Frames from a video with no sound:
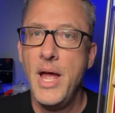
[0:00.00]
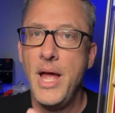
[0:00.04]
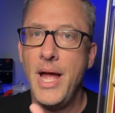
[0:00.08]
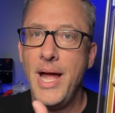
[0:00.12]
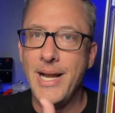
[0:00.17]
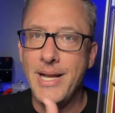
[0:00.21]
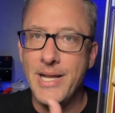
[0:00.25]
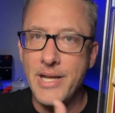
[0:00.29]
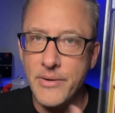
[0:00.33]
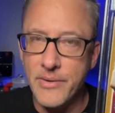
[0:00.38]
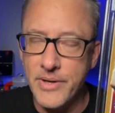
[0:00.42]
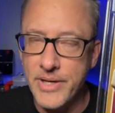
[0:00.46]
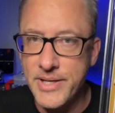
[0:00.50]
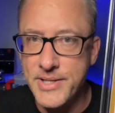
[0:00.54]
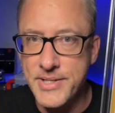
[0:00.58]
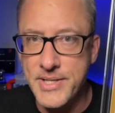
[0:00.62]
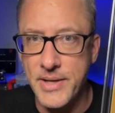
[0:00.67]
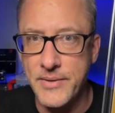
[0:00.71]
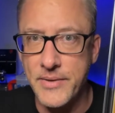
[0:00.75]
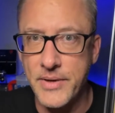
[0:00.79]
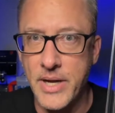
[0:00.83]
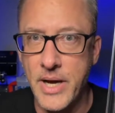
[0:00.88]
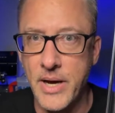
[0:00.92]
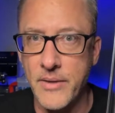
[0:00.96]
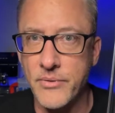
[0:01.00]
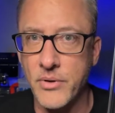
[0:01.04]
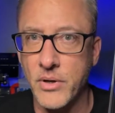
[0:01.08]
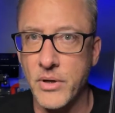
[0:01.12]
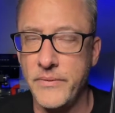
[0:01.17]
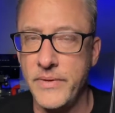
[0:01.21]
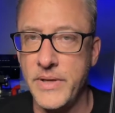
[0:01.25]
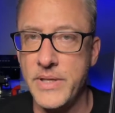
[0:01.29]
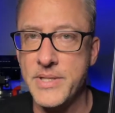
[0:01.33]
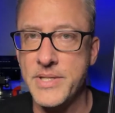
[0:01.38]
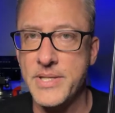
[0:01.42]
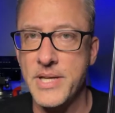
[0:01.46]
And here he is on the cover
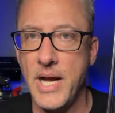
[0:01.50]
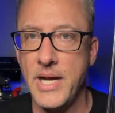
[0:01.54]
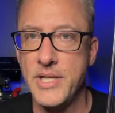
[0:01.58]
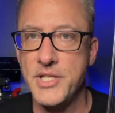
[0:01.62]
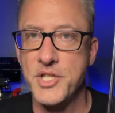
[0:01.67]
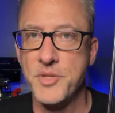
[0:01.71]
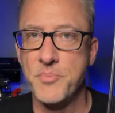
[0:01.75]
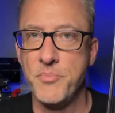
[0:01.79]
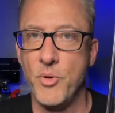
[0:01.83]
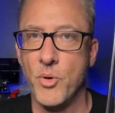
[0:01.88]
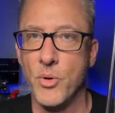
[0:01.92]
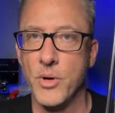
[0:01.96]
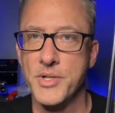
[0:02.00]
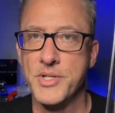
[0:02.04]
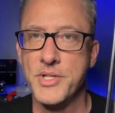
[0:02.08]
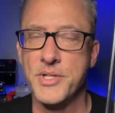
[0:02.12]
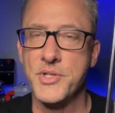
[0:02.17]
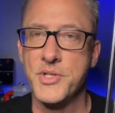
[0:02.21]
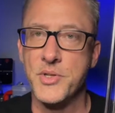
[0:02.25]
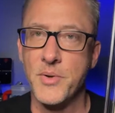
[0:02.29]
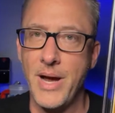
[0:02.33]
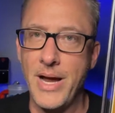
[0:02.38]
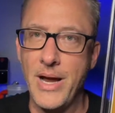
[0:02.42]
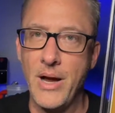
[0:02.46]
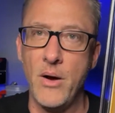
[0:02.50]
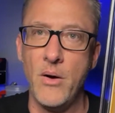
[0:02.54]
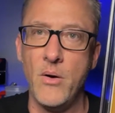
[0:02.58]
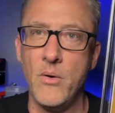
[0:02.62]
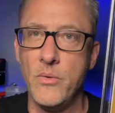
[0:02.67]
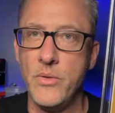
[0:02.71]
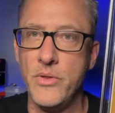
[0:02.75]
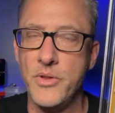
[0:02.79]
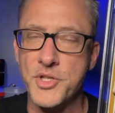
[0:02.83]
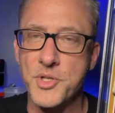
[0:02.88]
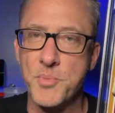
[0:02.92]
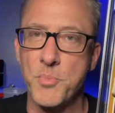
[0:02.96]
of Inside Sports. And so I
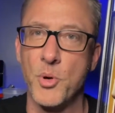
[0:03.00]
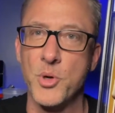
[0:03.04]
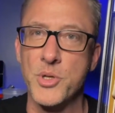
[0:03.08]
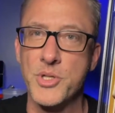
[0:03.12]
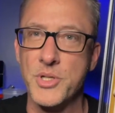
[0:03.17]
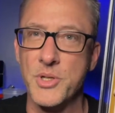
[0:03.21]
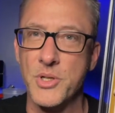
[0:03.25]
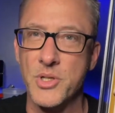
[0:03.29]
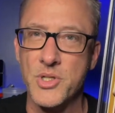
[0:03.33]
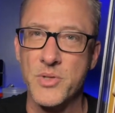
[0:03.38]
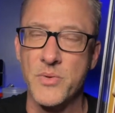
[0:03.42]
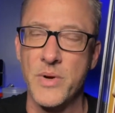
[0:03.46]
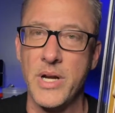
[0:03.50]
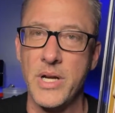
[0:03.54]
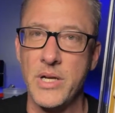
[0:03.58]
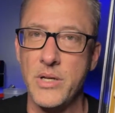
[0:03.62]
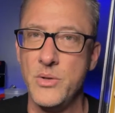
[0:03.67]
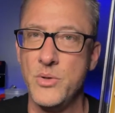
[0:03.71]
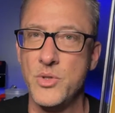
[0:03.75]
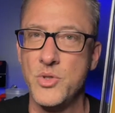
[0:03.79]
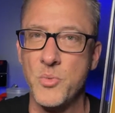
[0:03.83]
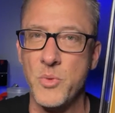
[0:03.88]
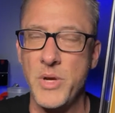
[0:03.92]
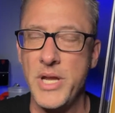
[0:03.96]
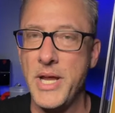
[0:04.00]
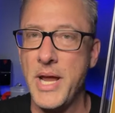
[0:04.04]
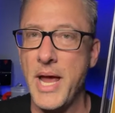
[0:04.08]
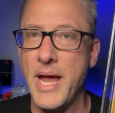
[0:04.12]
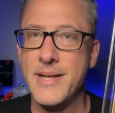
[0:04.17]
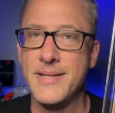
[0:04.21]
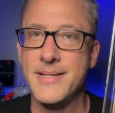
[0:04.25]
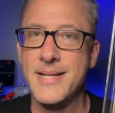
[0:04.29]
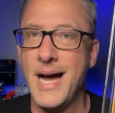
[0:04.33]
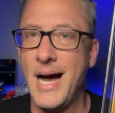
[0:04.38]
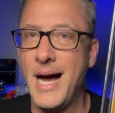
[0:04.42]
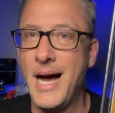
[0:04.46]
owned the Sports Illustrated, Newsweek,
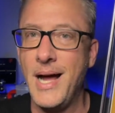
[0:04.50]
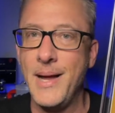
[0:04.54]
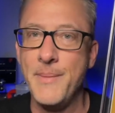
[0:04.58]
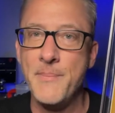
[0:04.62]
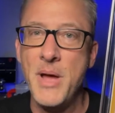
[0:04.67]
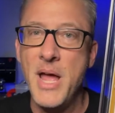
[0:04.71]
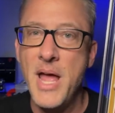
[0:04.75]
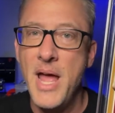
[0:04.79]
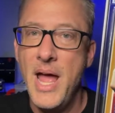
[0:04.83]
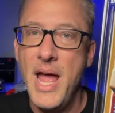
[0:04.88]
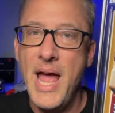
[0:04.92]
and Time.